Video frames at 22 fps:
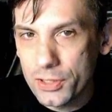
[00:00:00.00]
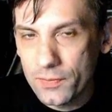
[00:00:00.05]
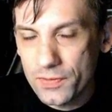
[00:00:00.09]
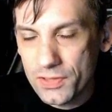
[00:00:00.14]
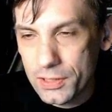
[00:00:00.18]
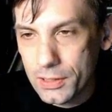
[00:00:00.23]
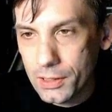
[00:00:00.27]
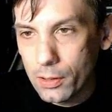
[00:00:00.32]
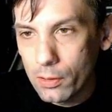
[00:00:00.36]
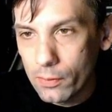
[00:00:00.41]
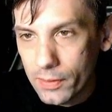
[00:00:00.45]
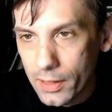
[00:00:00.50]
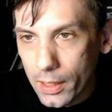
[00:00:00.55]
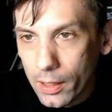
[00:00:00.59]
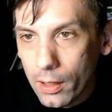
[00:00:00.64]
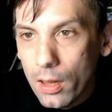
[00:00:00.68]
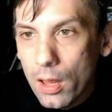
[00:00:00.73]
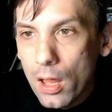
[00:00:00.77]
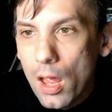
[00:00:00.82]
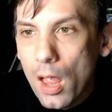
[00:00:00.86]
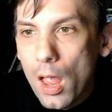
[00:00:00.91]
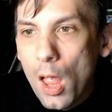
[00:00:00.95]
Segovia,
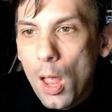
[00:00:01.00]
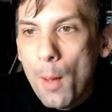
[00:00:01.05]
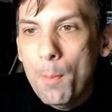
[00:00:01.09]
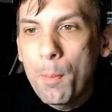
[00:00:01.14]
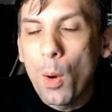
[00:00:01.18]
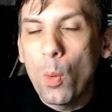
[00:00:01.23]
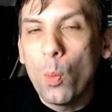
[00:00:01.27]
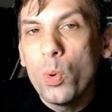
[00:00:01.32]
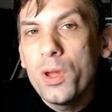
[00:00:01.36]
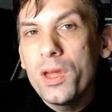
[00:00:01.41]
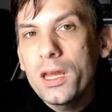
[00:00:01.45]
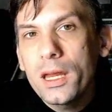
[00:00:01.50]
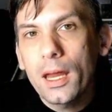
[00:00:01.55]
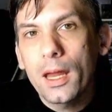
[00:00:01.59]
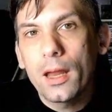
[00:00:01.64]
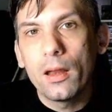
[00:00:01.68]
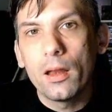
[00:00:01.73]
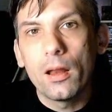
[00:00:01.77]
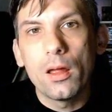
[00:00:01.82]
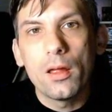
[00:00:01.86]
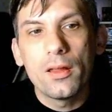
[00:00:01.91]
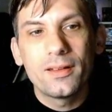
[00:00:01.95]
but we
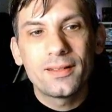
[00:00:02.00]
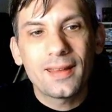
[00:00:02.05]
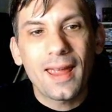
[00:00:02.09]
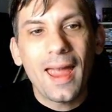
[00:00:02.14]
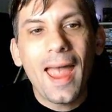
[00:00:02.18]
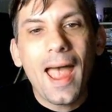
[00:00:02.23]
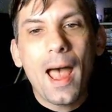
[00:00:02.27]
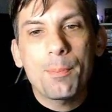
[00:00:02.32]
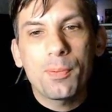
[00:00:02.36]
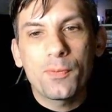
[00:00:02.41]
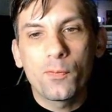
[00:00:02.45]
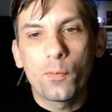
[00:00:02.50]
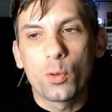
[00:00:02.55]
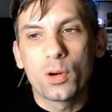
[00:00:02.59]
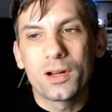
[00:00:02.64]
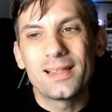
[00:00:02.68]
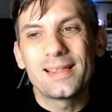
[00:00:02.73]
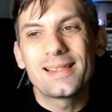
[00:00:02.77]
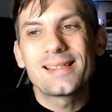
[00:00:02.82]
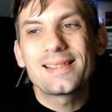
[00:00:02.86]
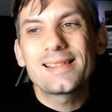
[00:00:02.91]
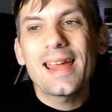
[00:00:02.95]
can tap for an
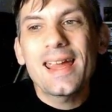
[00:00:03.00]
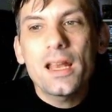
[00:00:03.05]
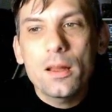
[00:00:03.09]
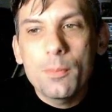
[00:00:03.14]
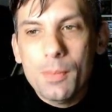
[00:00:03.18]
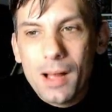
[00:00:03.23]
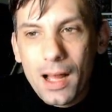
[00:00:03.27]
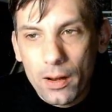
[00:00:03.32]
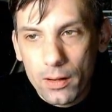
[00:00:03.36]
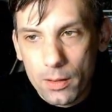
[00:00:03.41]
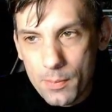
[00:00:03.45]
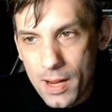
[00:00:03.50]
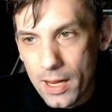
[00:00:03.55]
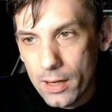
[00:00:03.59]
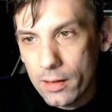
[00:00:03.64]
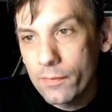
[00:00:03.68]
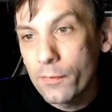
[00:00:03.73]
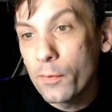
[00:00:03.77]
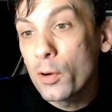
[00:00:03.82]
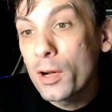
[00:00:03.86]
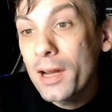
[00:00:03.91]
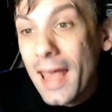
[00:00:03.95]
insane amount of mana
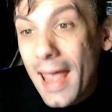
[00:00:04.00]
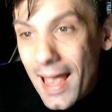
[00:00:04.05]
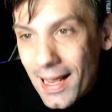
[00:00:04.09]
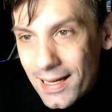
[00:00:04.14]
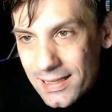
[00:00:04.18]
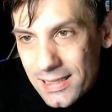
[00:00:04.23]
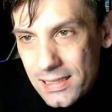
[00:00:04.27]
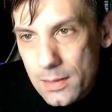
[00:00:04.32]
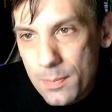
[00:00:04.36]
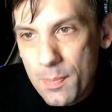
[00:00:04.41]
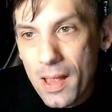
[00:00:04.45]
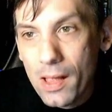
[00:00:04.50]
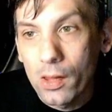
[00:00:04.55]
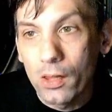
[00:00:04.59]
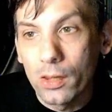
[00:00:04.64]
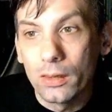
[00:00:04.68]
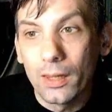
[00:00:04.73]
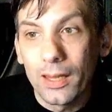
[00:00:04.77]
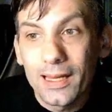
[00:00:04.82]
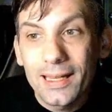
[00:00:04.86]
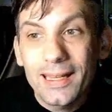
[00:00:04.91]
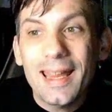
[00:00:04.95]
for an X spell
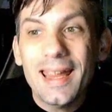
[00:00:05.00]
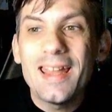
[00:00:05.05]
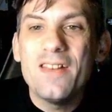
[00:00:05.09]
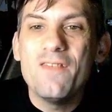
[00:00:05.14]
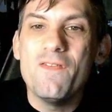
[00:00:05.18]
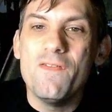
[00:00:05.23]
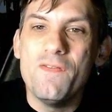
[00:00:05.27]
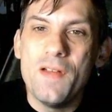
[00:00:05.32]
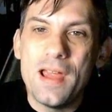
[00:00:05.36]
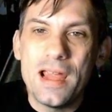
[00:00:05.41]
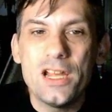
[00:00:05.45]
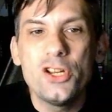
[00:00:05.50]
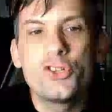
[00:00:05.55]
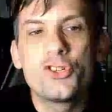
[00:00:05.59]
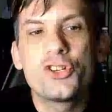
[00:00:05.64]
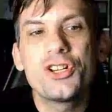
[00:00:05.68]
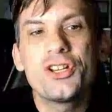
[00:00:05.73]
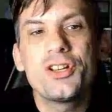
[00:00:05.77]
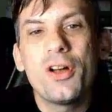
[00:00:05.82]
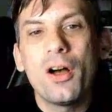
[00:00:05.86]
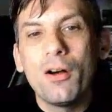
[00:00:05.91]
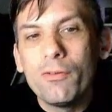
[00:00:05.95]
like
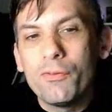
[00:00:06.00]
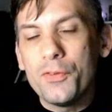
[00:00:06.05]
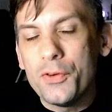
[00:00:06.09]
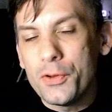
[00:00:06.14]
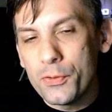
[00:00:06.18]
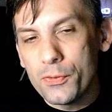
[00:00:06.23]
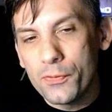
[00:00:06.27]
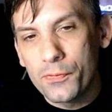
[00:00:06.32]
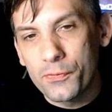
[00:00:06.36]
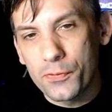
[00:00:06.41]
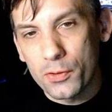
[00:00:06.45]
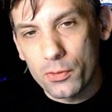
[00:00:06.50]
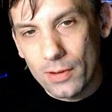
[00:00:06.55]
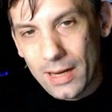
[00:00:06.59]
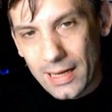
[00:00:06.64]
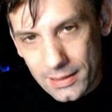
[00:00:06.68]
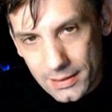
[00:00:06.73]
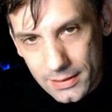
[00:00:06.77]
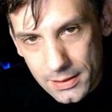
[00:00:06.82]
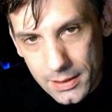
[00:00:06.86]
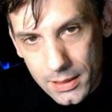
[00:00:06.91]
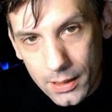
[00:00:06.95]
Invasion of New
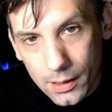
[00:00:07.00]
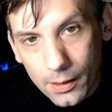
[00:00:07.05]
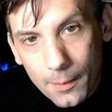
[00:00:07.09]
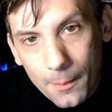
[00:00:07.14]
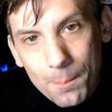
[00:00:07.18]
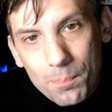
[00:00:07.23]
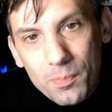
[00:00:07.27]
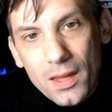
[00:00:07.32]
Phyrexia.